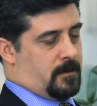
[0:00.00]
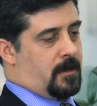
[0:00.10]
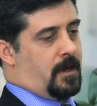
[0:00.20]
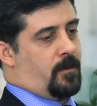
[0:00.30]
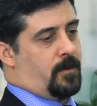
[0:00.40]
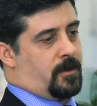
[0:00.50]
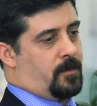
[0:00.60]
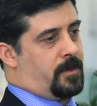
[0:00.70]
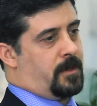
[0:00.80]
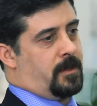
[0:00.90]
And I would
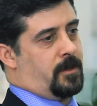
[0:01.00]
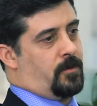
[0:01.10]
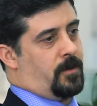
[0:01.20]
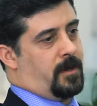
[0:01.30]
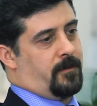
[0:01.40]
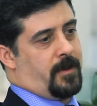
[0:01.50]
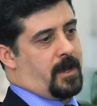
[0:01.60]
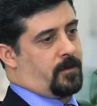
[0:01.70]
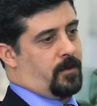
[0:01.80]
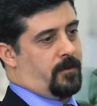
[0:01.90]
completely agree. In
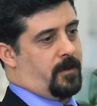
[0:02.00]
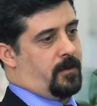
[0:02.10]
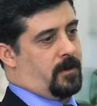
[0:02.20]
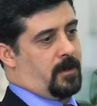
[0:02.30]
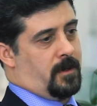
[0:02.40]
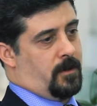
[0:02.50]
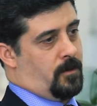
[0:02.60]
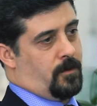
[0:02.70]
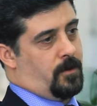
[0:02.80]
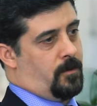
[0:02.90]
fact, we've even, and
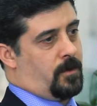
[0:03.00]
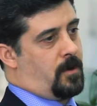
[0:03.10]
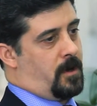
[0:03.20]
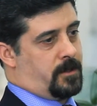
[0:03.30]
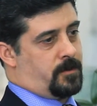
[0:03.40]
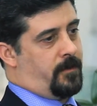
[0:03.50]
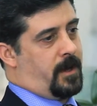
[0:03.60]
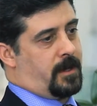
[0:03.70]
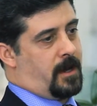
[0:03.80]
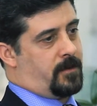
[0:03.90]
you recall this, we've
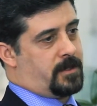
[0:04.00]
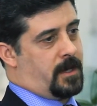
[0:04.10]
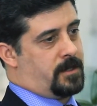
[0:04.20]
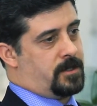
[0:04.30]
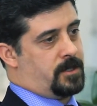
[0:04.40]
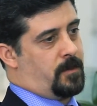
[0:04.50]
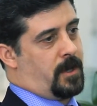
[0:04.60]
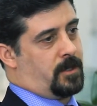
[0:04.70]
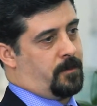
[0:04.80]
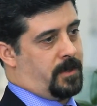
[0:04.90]
had conversations about
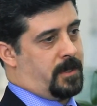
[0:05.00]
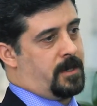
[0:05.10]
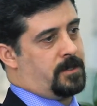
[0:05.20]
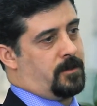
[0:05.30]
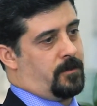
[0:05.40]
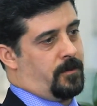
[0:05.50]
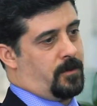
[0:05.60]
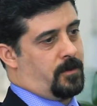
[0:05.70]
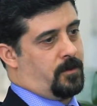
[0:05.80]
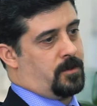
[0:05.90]
the potential for
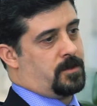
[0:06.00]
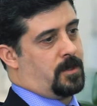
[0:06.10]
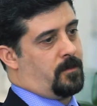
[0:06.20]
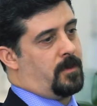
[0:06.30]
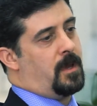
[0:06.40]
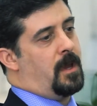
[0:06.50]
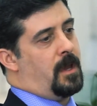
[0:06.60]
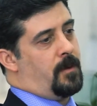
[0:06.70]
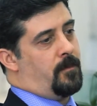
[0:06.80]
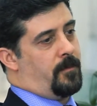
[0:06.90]
doing some
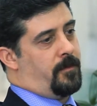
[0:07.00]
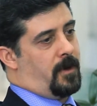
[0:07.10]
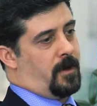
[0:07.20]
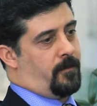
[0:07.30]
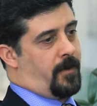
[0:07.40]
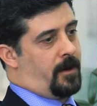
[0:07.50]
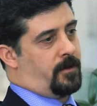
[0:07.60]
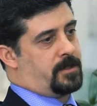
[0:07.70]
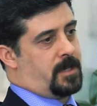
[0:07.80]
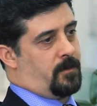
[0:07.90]
final
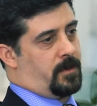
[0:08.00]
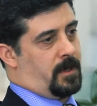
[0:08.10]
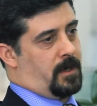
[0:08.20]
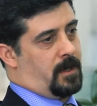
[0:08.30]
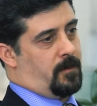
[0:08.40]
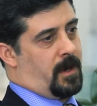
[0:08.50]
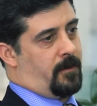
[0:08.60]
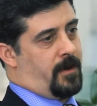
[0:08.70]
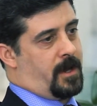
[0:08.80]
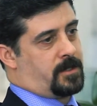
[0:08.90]
assembly and
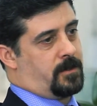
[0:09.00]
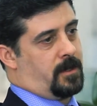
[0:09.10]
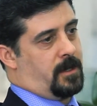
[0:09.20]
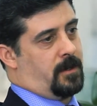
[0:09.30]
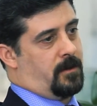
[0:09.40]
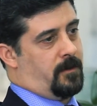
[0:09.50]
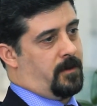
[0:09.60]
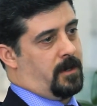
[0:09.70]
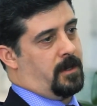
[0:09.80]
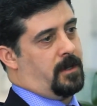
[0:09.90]
manufacturing here, even
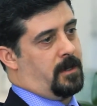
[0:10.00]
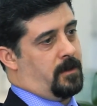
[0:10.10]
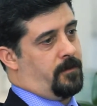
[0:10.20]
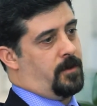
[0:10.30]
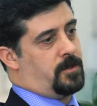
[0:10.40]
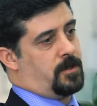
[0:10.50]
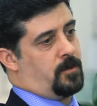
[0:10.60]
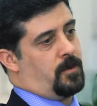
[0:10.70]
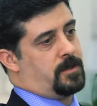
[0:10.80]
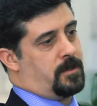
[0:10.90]
in India in the future,
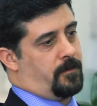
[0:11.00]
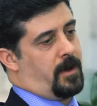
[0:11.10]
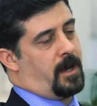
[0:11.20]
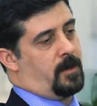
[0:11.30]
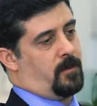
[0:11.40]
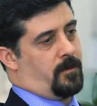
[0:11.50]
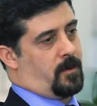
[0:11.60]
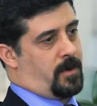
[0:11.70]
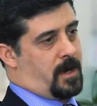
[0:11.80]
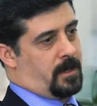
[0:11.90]
once the volume of our
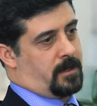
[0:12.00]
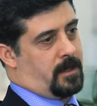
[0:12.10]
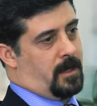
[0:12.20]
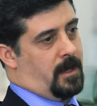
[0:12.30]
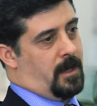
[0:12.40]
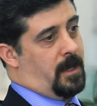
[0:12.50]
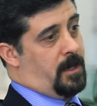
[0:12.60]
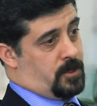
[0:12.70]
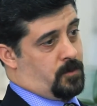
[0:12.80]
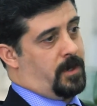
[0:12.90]
product in
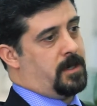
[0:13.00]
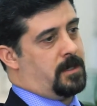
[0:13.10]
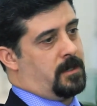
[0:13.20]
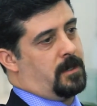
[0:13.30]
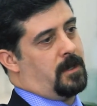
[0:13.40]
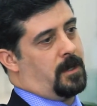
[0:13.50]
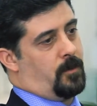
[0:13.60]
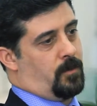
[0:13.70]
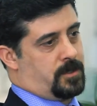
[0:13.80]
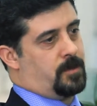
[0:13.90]
this region
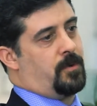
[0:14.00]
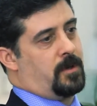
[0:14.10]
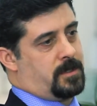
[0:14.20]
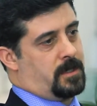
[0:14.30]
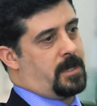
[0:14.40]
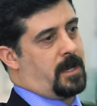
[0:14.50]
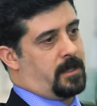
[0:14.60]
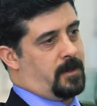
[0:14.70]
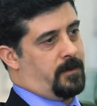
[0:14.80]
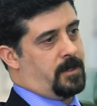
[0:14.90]
will support such
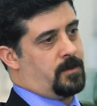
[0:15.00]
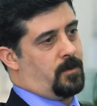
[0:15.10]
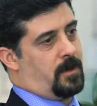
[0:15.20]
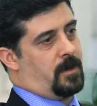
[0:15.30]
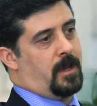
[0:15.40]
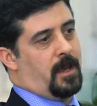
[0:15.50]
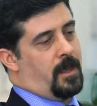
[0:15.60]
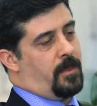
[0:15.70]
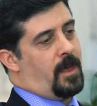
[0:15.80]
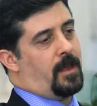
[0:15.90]
activities, where
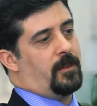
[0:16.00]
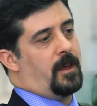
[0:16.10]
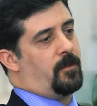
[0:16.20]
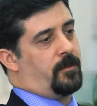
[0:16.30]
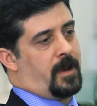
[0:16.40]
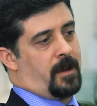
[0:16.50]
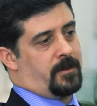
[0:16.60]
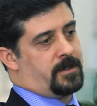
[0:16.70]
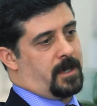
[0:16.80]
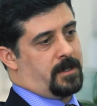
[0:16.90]
that level of
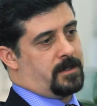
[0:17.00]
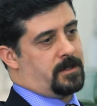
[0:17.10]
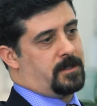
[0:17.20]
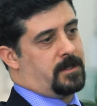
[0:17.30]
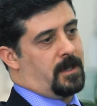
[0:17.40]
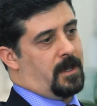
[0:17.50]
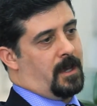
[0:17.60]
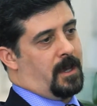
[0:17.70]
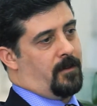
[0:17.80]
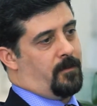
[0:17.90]
conversations
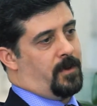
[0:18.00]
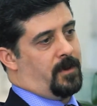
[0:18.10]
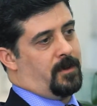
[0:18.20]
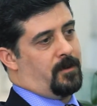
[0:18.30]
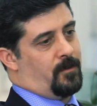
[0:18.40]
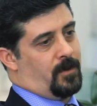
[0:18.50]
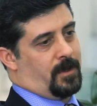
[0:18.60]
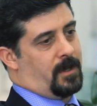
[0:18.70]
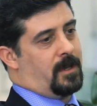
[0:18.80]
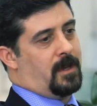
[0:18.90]
have been
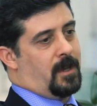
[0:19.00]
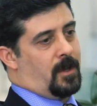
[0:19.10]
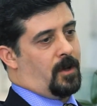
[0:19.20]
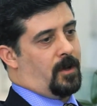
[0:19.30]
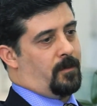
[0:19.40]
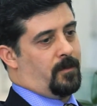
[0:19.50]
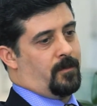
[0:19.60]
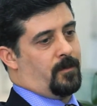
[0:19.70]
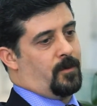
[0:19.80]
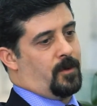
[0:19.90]
really,
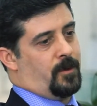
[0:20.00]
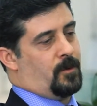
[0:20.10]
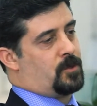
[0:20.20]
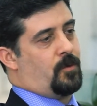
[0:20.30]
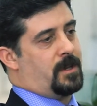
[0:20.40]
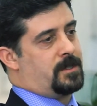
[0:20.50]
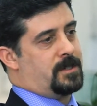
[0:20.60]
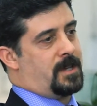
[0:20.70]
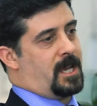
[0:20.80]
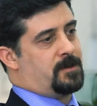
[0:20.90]
there was
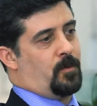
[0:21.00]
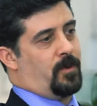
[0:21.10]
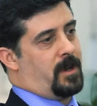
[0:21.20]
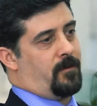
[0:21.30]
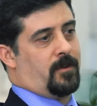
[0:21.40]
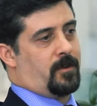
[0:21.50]
questions asked, but we never